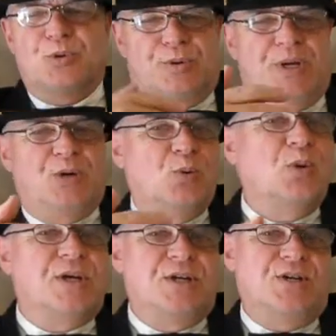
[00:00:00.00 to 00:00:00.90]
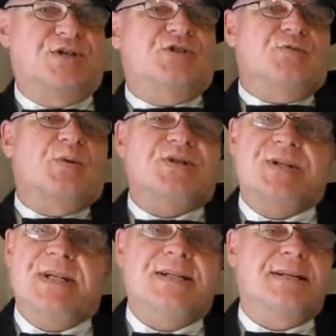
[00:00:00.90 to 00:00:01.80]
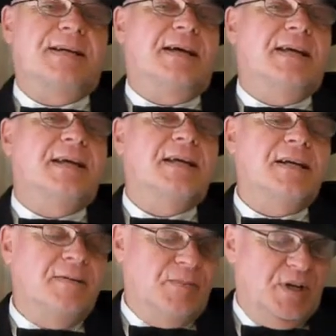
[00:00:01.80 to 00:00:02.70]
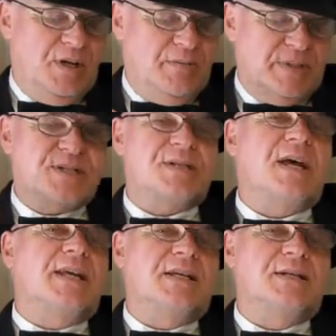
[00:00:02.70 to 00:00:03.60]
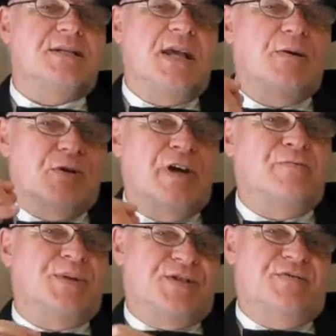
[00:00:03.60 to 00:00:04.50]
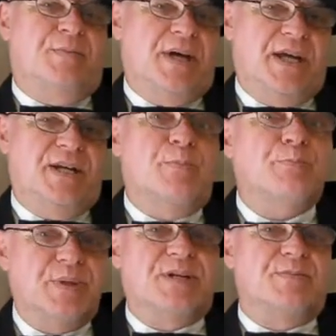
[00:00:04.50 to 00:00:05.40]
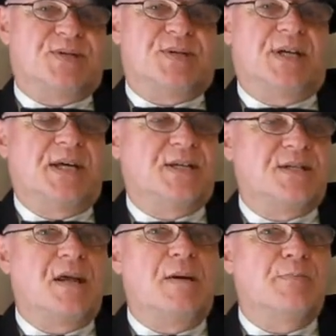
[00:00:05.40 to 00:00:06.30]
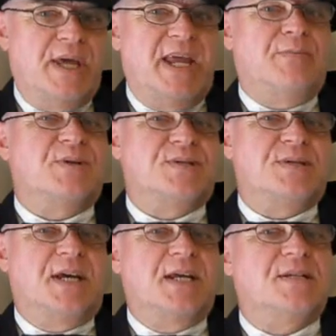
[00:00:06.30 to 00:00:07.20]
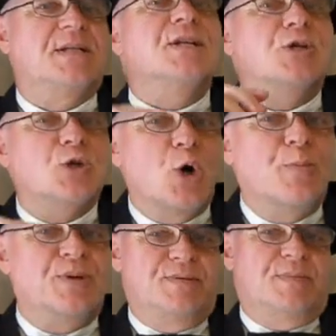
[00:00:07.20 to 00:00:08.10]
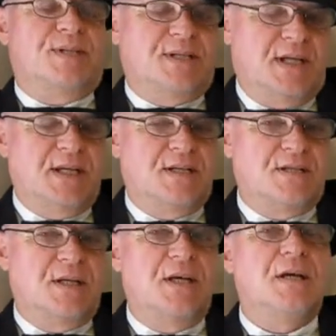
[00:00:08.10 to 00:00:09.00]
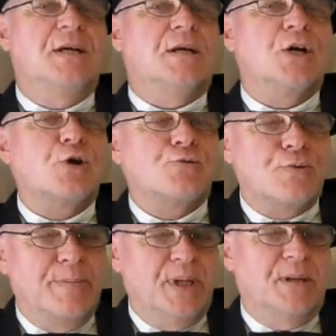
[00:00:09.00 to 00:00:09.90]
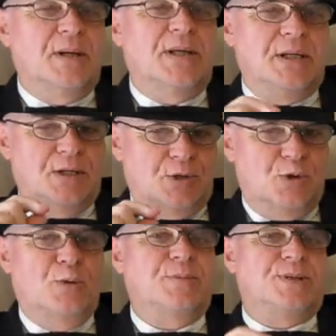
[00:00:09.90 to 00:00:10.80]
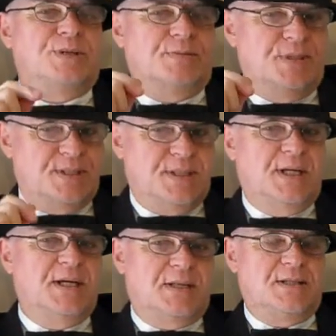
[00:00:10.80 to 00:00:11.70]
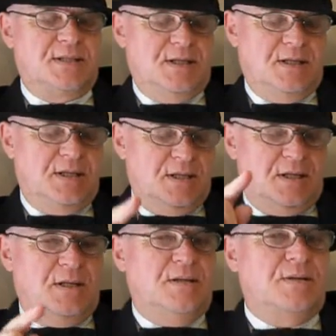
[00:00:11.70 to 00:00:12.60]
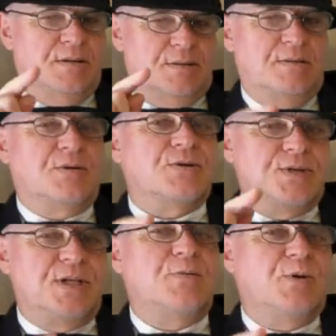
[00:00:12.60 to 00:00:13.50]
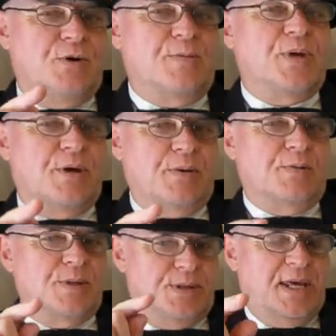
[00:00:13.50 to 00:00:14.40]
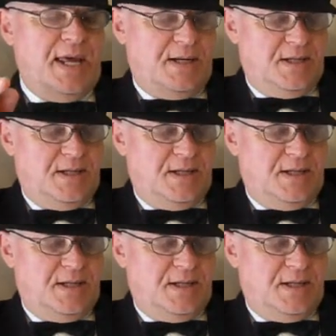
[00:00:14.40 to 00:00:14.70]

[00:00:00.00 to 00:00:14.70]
about all the conditions we see today. Mistakes our governments have made, big mistakes, bad mistakes, incompetent mistakes, criminally incompetent mistakes. You can see where I'm going with that.